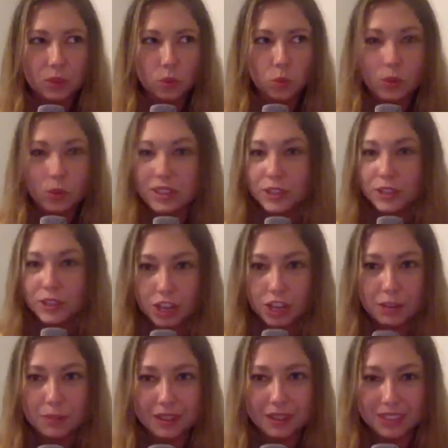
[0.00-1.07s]
we
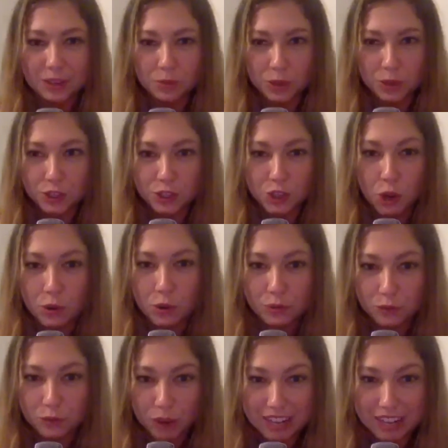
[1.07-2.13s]
legitimately were so
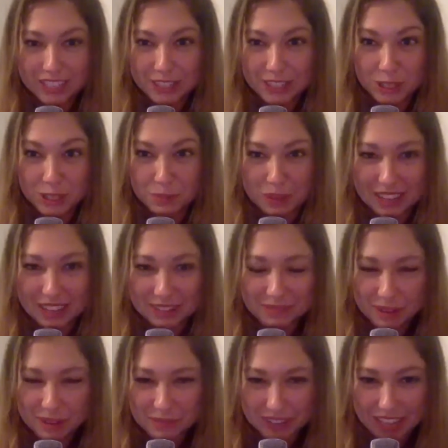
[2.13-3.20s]
afraid to just speak in
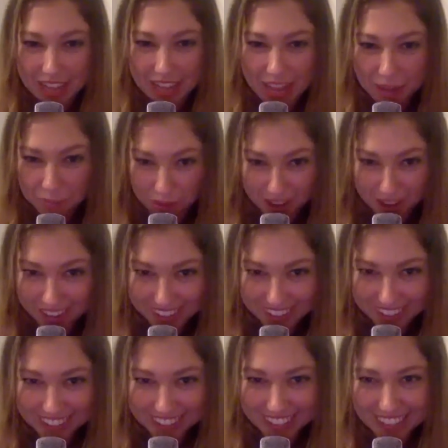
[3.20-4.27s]
front of a camera.
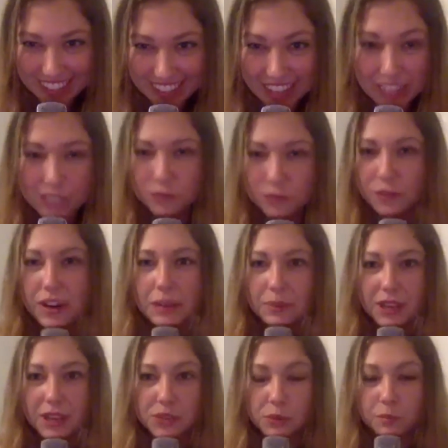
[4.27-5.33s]
And it's funny
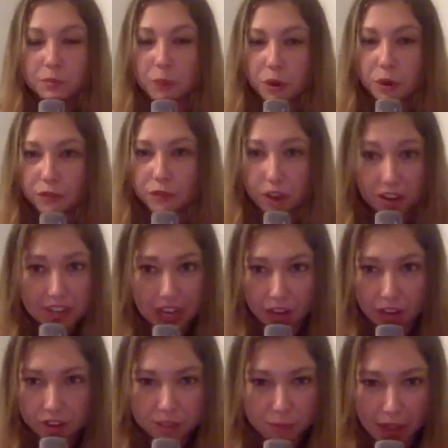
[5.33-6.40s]
because we're both very
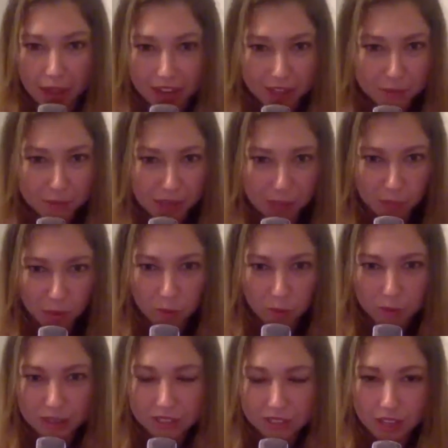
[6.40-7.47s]
charismatic people,
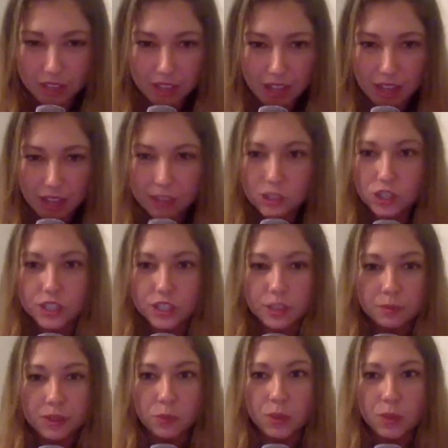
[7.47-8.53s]
but it's just
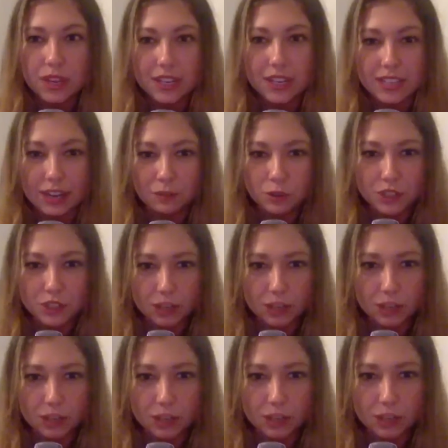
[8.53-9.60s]
something we had never done
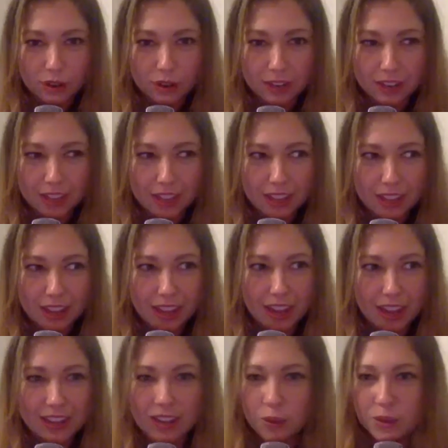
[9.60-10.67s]
before.
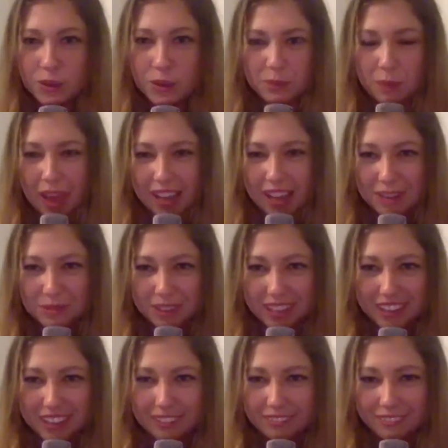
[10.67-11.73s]
And now we look back and we're
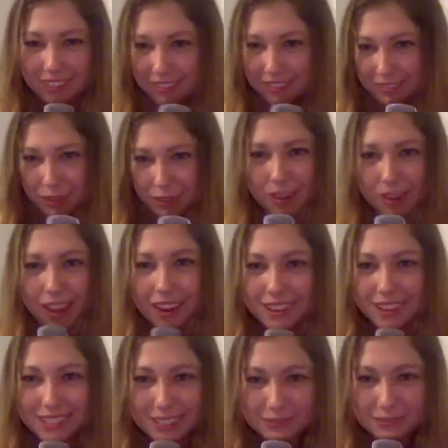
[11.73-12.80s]
like, who
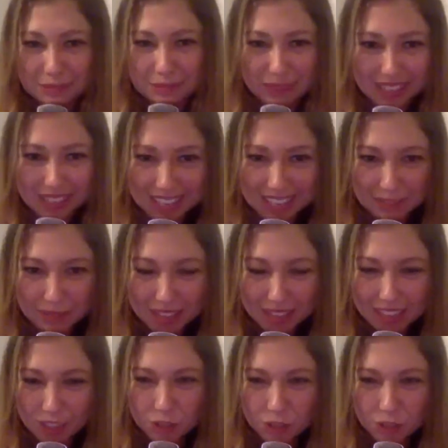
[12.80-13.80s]
cares if we mess up? Like